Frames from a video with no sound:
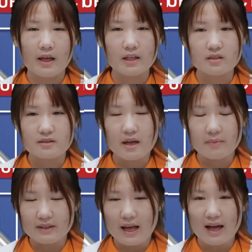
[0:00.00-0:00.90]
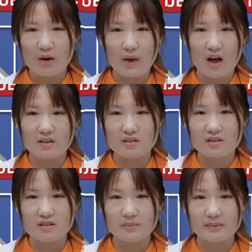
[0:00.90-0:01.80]
except that we
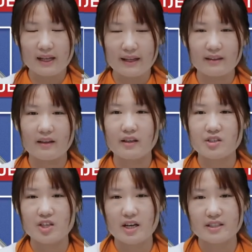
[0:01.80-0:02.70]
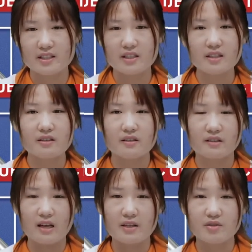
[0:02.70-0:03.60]
also supply the injector, the
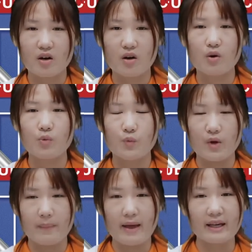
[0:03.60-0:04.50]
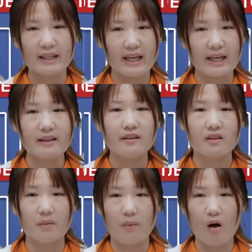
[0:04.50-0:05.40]
nozzle, repair kit,
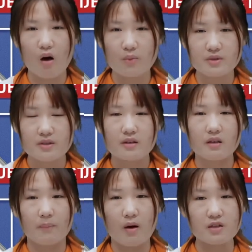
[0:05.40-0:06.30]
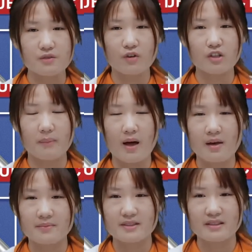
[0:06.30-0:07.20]
the pumps, the parts for the
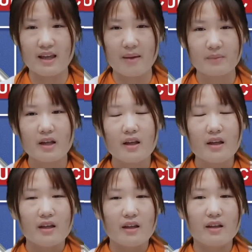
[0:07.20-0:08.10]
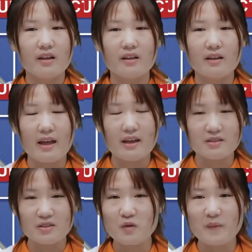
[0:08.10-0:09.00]
pumps. Yeah.
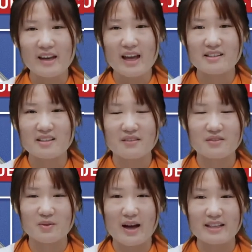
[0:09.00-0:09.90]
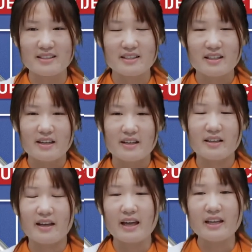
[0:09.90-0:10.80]
So many items, right?
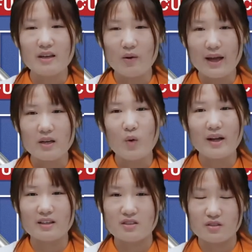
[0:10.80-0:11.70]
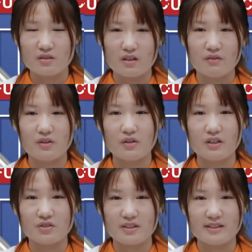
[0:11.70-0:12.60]
Anyone, if you're
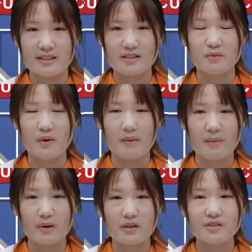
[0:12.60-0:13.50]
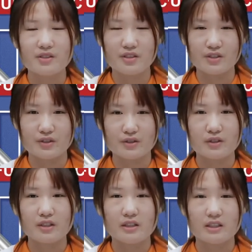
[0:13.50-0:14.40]
interested, remember to
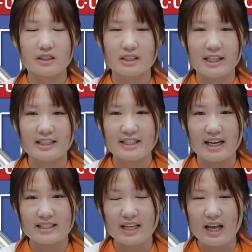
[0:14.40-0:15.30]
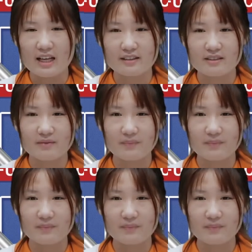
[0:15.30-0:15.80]
contact us.